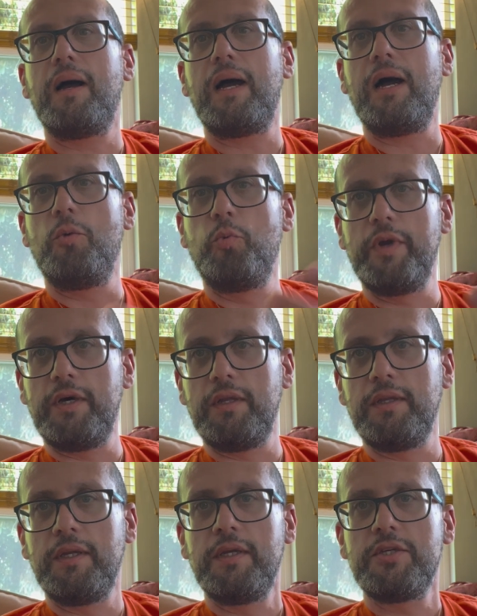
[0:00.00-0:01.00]

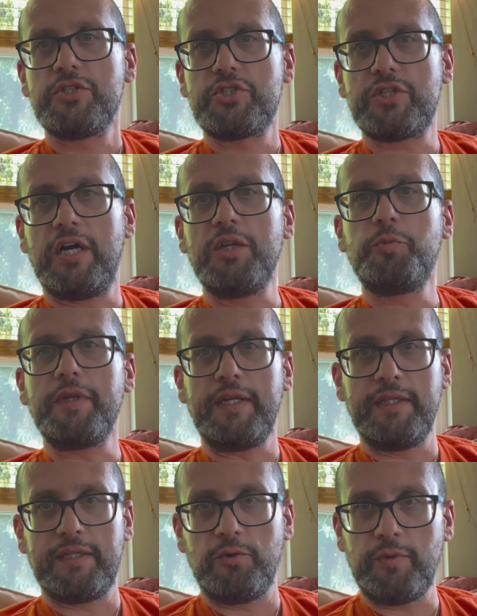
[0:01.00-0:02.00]
will start with
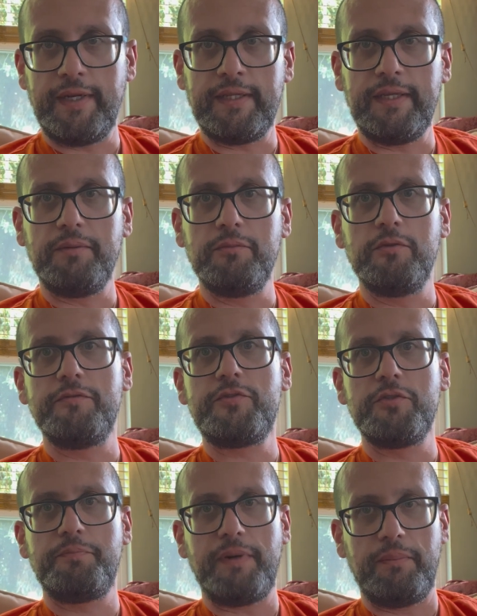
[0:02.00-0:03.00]
Integrately, move
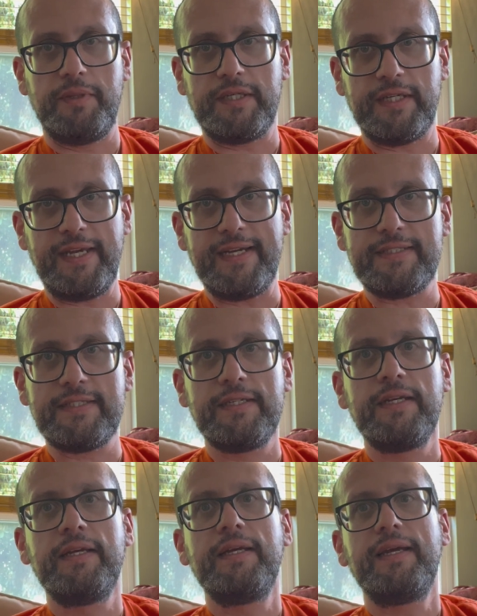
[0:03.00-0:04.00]
to Public Connect,
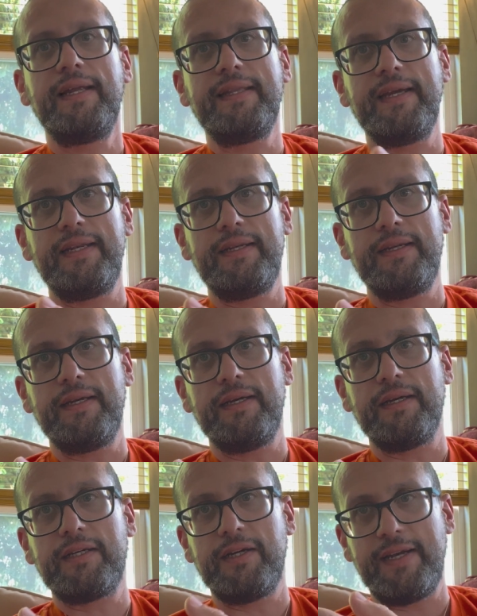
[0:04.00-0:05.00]
and
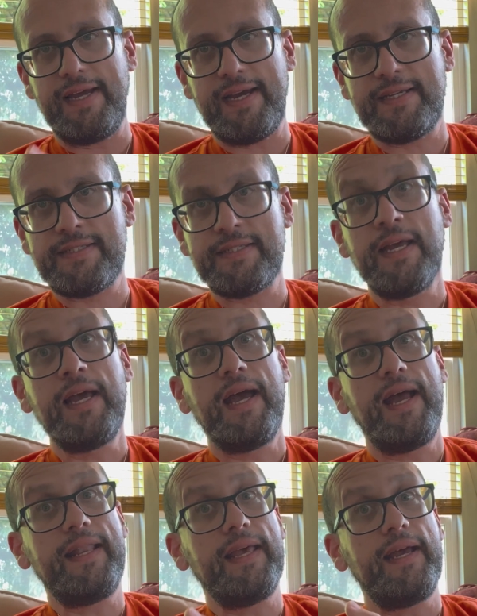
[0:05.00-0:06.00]
then Connect,
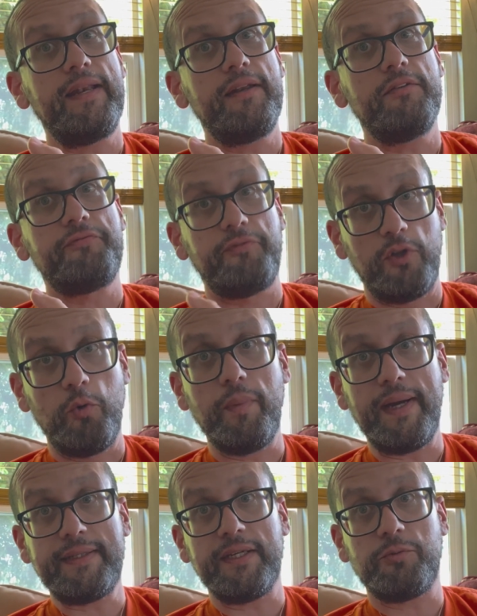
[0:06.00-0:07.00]
and then
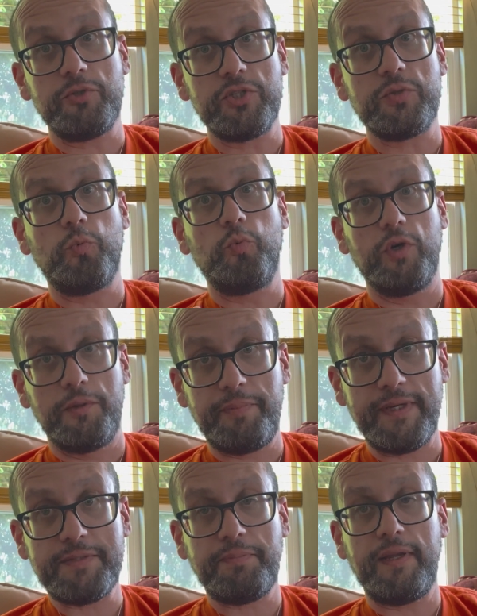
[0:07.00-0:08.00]
Flowmatic, which is a
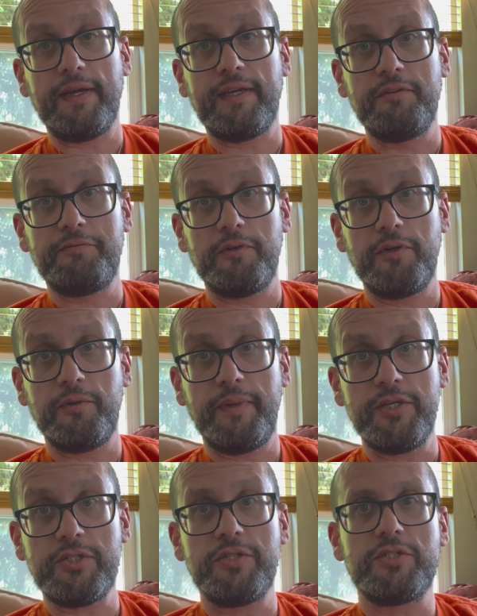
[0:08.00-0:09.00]
WordPress plugin for
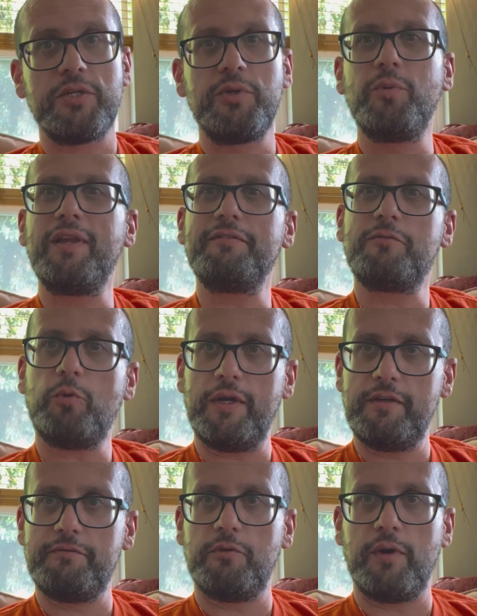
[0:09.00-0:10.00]
automation. So you will have
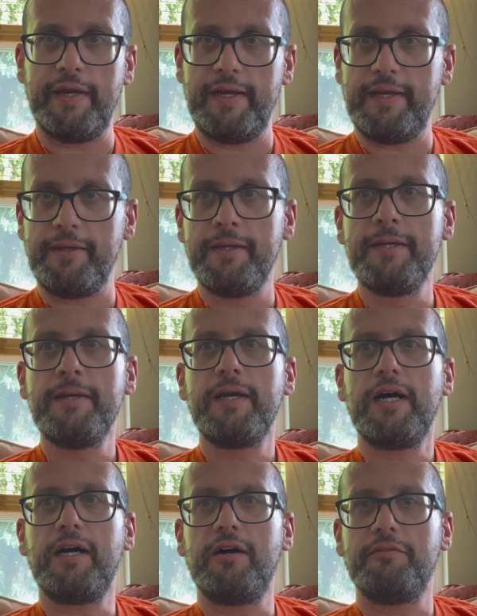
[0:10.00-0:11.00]
quite a variety
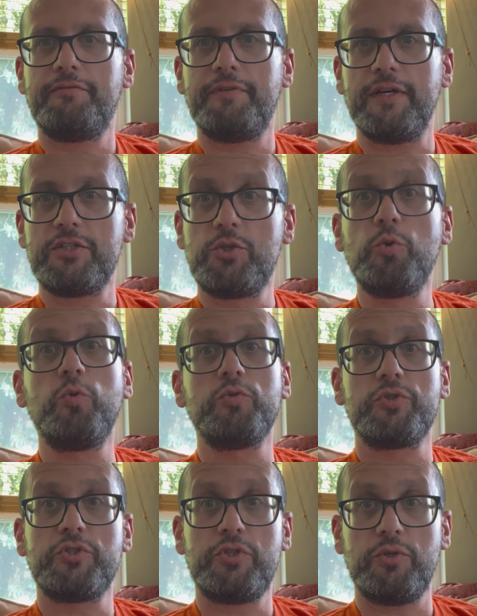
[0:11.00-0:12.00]
of
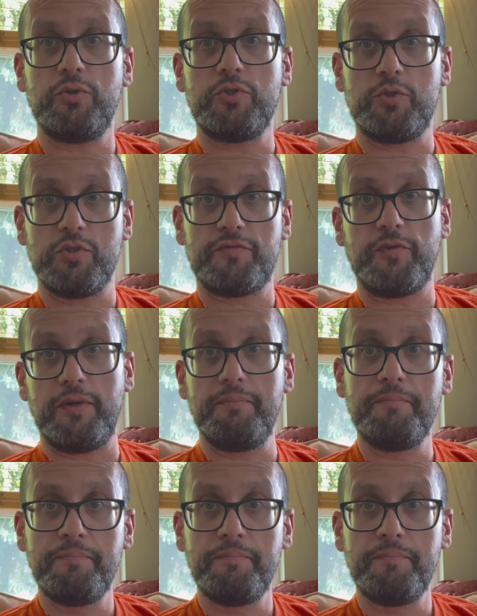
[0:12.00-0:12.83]
tools to choose from,